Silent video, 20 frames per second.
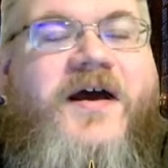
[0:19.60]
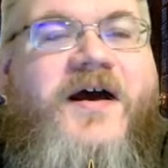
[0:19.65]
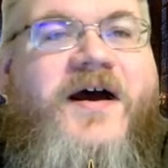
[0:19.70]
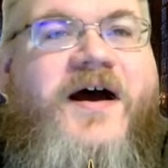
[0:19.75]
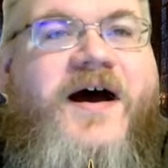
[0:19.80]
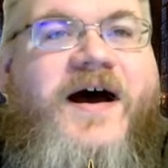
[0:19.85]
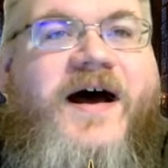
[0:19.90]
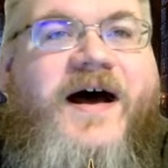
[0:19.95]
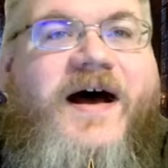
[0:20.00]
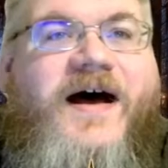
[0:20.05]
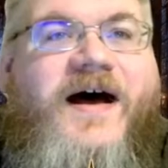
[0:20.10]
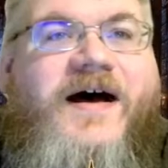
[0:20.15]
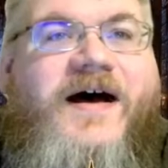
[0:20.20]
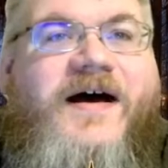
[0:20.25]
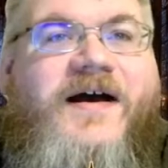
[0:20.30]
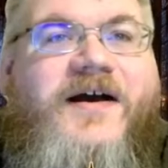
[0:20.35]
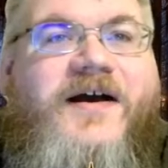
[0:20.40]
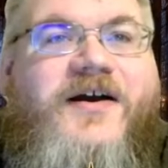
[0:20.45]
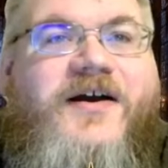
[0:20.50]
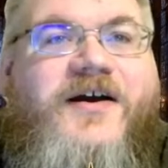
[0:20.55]
Uh,
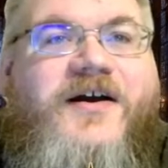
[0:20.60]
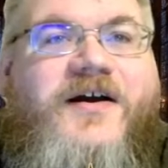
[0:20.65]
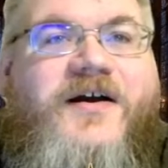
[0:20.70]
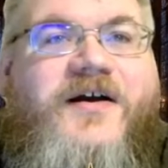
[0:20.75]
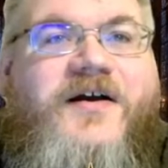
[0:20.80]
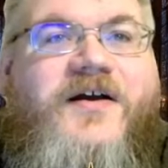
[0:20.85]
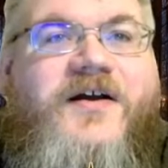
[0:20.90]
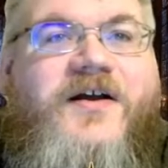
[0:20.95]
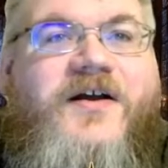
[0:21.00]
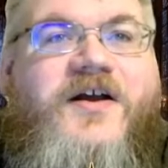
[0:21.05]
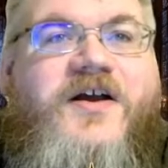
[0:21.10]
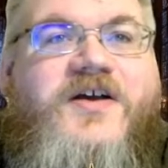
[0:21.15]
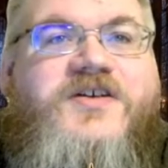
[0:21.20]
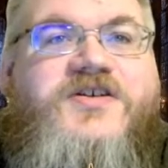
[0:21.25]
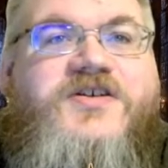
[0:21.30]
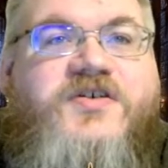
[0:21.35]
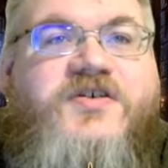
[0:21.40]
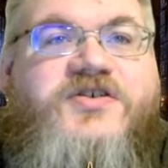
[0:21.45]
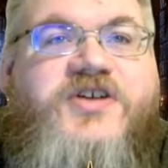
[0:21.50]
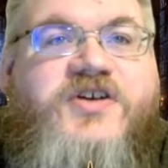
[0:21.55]

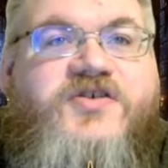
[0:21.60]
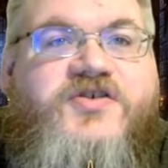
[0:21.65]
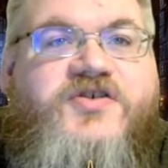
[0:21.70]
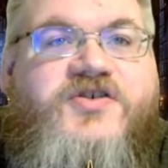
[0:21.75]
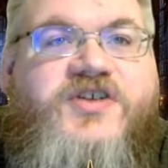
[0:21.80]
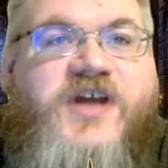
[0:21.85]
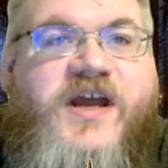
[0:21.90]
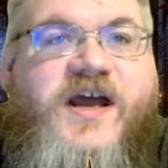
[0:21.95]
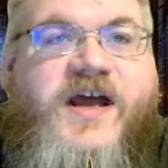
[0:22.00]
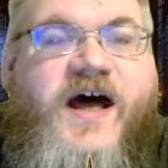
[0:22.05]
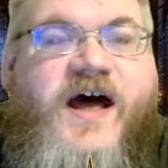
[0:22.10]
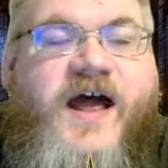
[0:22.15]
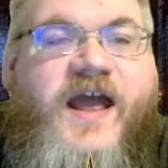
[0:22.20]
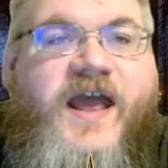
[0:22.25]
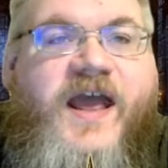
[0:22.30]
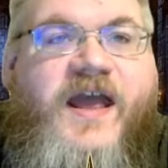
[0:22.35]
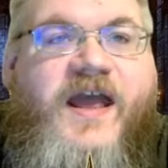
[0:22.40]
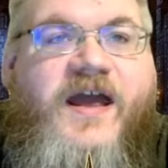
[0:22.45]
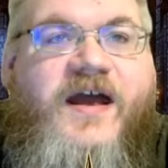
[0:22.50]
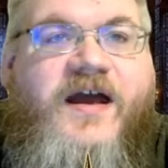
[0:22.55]
so it's interesting.
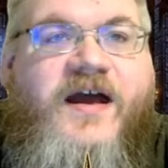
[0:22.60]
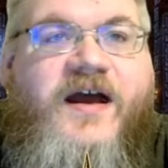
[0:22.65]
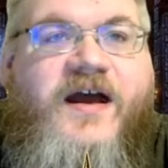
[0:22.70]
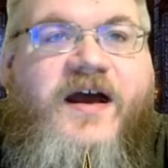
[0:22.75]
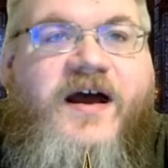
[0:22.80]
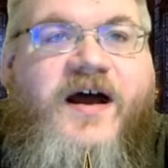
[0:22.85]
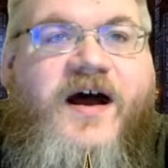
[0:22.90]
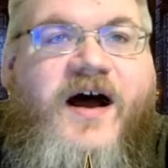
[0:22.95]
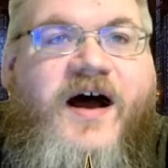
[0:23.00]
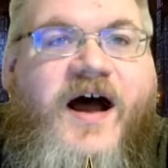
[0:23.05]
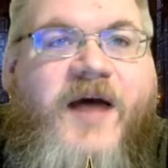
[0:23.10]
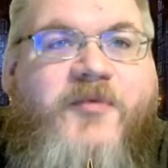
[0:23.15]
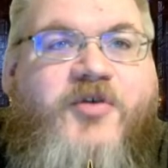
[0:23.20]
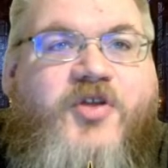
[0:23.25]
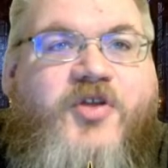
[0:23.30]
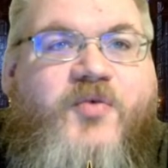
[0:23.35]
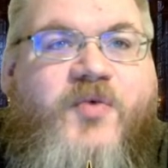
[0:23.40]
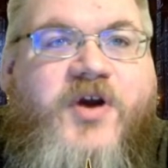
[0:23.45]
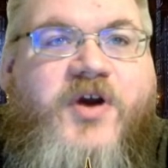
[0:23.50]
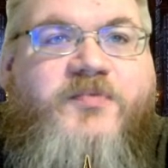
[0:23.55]
I, I'm
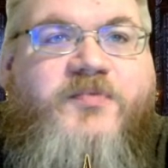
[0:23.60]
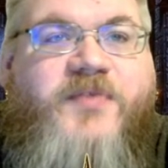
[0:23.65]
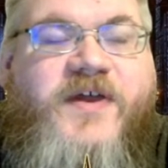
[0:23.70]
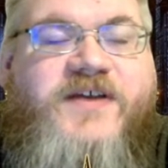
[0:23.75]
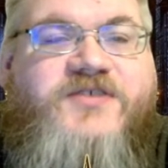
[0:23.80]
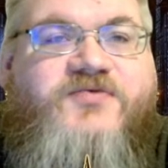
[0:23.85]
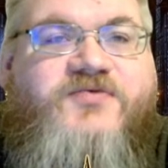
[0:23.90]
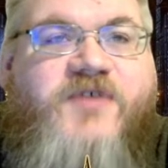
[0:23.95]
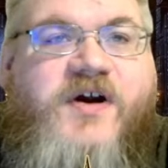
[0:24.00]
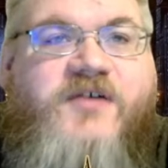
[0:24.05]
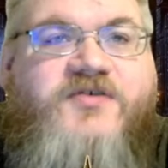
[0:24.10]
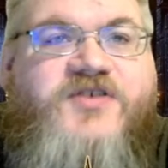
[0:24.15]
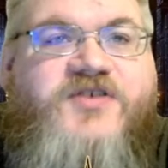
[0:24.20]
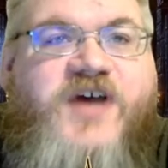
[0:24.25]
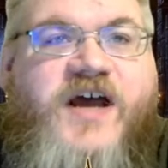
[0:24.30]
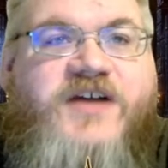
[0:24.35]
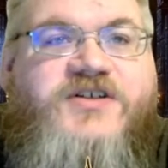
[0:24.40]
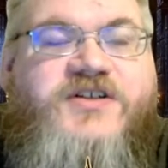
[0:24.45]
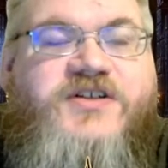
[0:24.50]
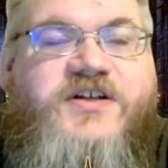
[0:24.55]
in the weird place where I was
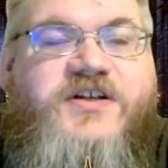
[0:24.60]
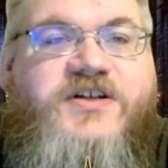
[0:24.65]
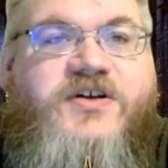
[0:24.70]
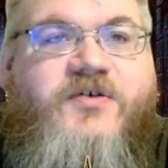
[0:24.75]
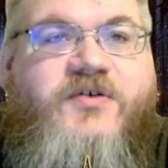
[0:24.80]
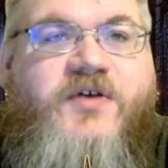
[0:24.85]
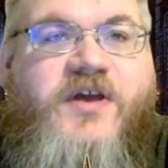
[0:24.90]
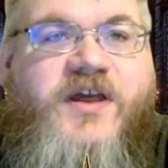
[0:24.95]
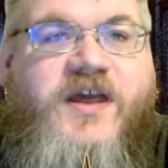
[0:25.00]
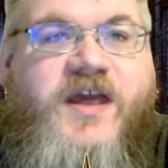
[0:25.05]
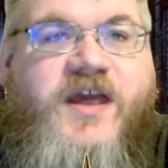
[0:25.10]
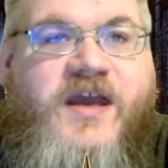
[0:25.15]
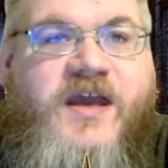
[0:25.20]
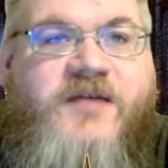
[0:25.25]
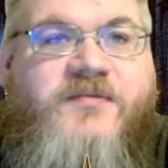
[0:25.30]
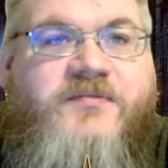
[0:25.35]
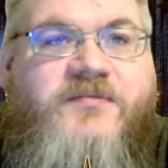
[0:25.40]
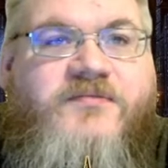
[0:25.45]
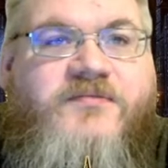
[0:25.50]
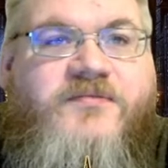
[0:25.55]
actually doing
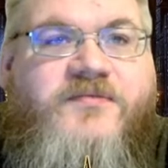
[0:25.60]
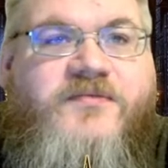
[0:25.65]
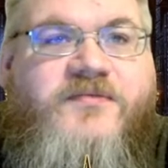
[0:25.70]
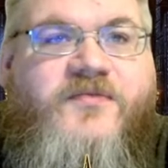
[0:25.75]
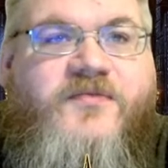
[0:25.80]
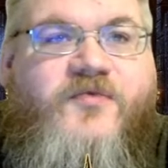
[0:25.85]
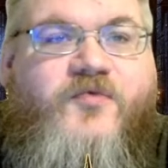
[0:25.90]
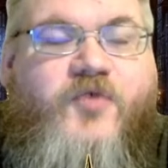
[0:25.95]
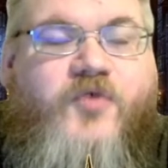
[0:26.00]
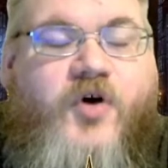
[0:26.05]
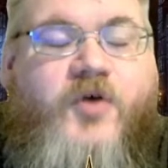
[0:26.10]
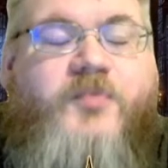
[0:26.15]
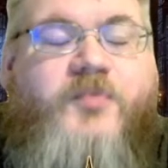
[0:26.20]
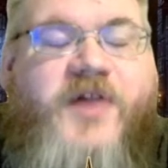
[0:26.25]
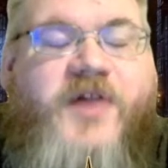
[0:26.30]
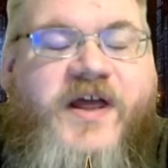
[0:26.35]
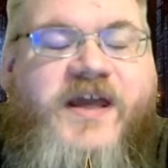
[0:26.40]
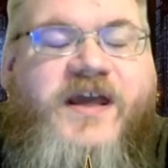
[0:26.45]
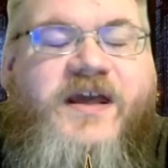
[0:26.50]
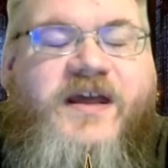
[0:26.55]
game, role
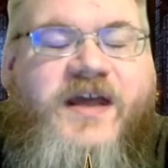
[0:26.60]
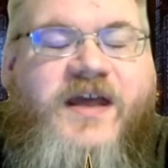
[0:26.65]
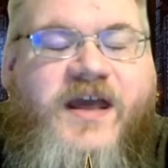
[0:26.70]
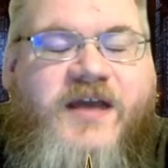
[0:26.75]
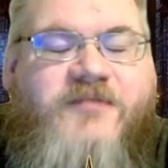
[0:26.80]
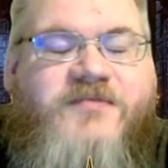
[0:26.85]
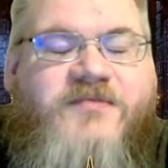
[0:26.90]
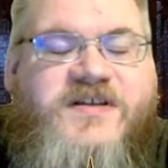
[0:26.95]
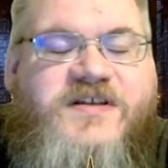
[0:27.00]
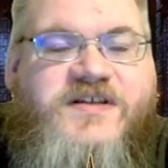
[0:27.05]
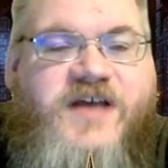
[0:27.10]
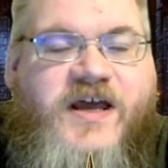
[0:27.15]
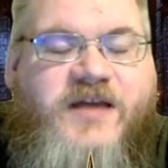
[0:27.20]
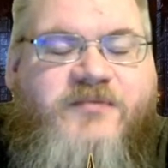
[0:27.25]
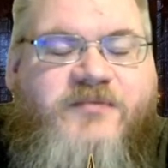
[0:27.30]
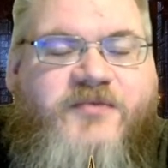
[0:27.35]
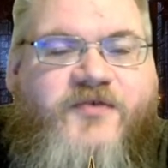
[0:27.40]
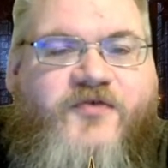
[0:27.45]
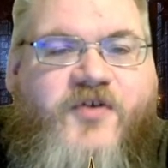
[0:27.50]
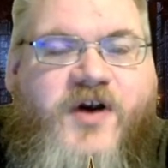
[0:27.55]
playing game
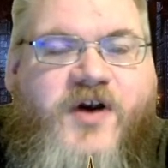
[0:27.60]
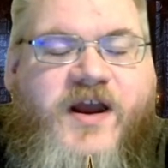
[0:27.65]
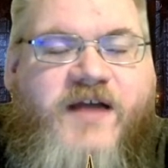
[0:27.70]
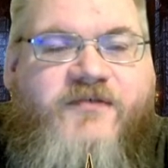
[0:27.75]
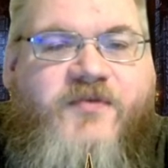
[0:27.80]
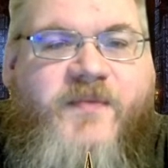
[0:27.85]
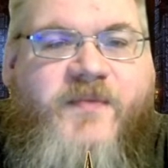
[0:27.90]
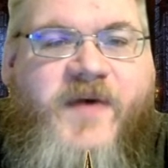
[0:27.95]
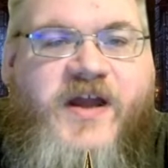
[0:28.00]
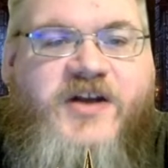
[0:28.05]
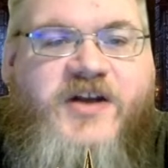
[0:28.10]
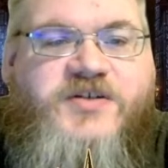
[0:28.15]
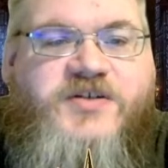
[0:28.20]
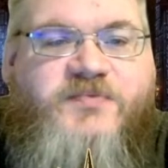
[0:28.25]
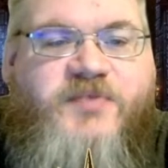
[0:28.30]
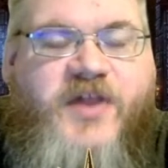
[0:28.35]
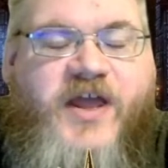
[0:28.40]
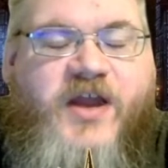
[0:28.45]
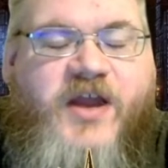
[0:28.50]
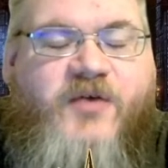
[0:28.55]
design before I ever managed to
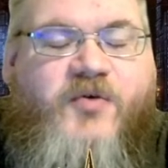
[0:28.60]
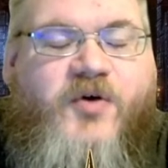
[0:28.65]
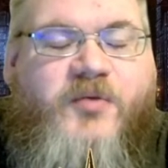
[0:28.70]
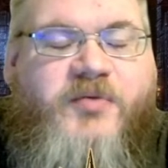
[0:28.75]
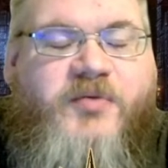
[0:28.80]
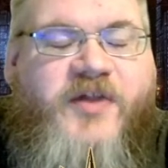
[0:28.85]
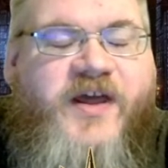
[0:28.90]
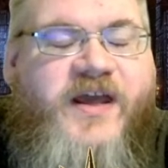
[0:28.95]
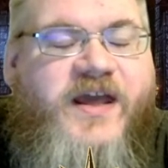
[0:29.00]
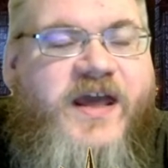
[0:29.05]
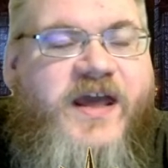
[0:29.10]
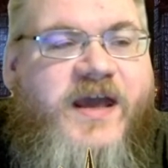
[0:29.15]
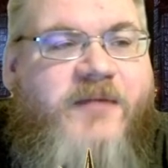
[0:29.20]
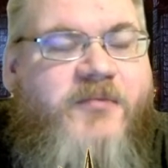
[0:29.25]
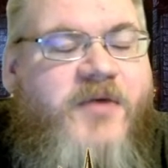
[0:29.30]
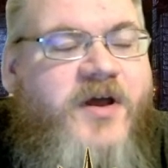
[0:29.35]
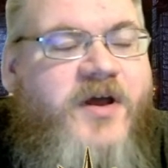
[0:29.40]
play a role playing game.